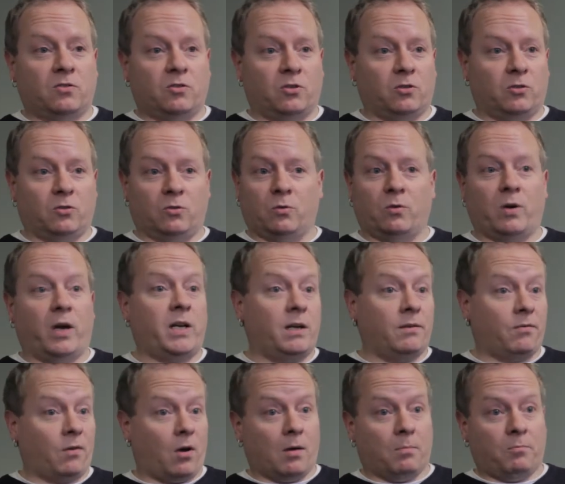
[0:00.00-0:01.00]
to any
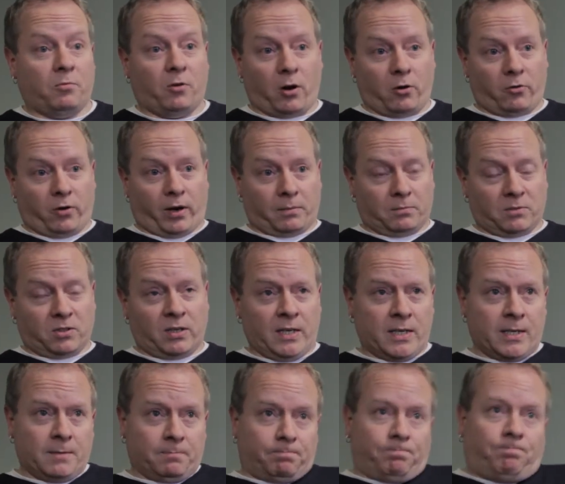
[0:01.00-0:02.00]
of our programmes,
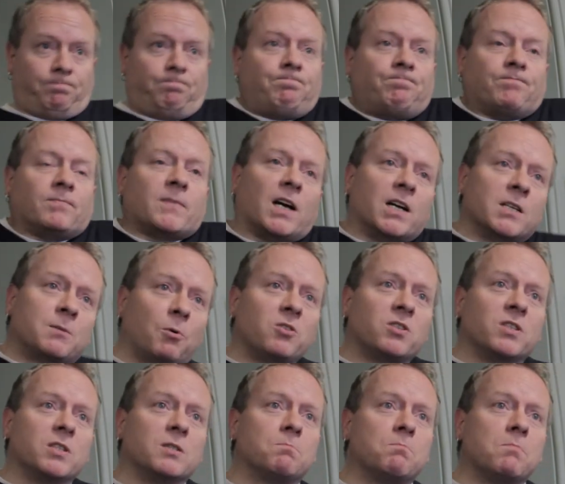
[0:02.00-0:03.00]
I
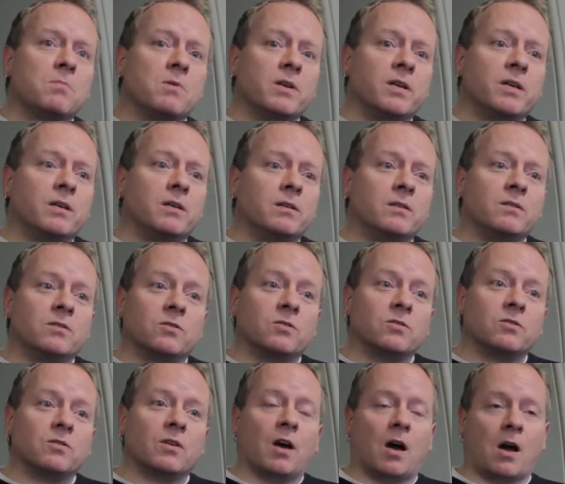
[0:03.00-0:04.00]
suppose,
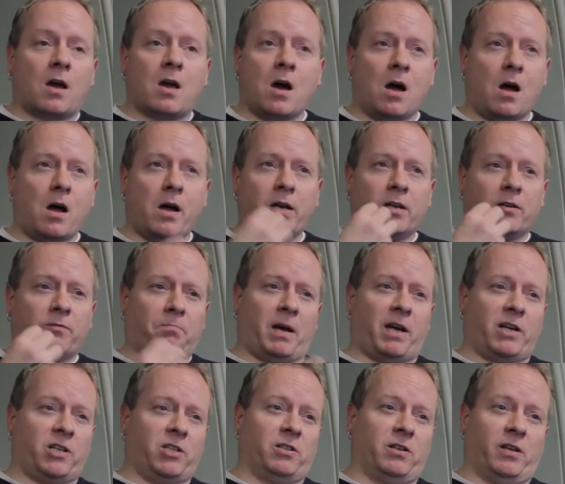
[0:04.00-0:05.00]
is a kind of
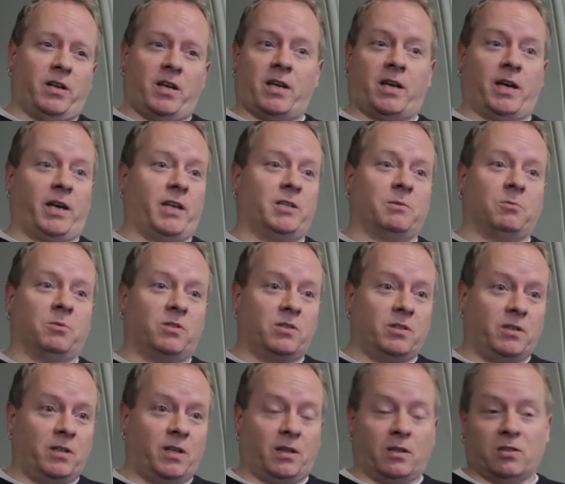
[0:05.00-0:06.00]
passionate
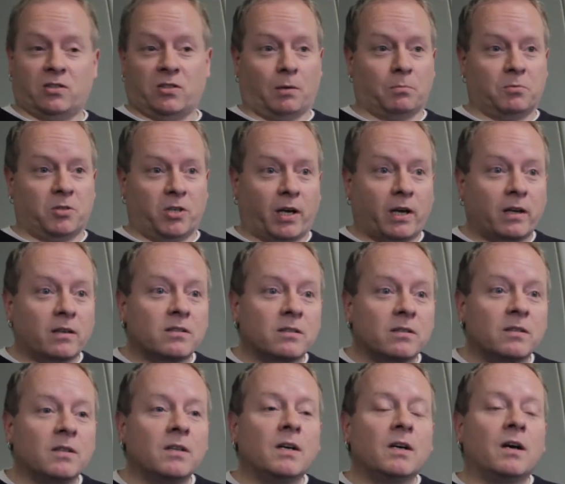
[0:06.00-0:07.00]
engagement in the subject.
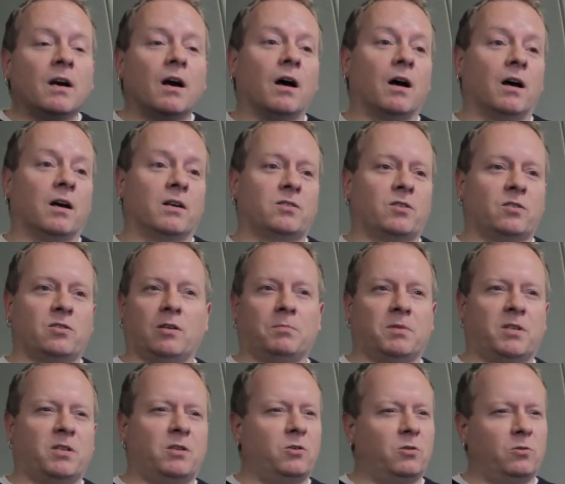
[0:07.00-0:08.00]
So
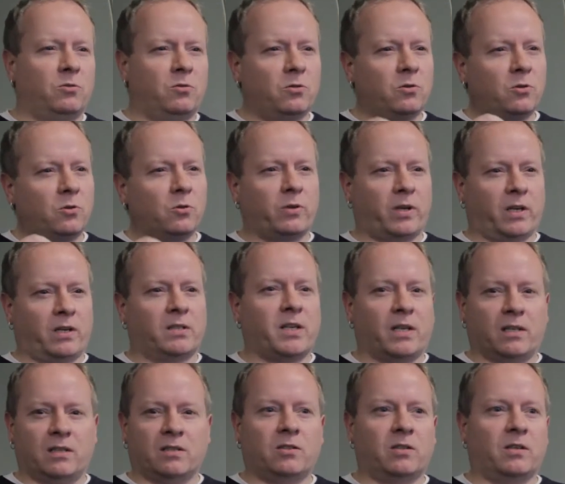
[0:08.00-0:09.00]
somebody who you get a
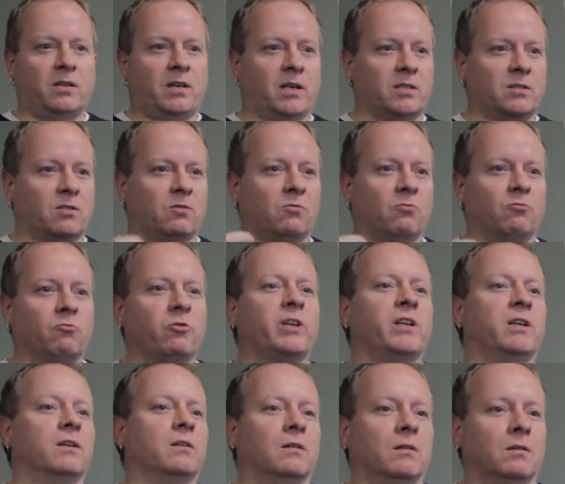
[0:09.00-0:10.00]
sense has a
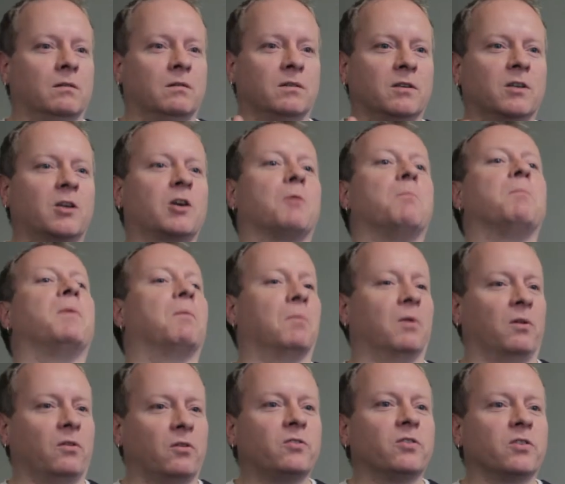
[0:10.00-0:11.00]
real
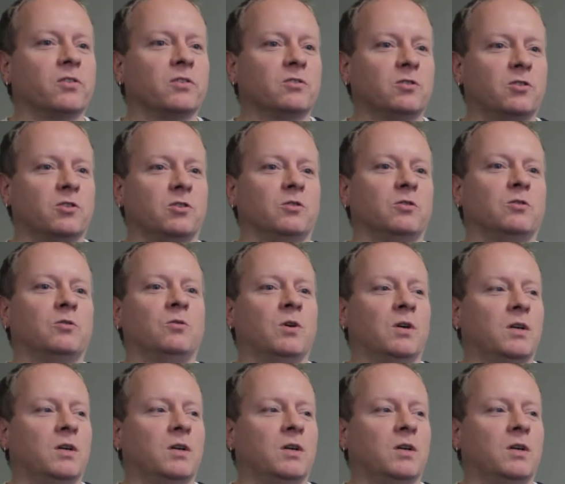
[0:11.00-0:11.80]
commitment to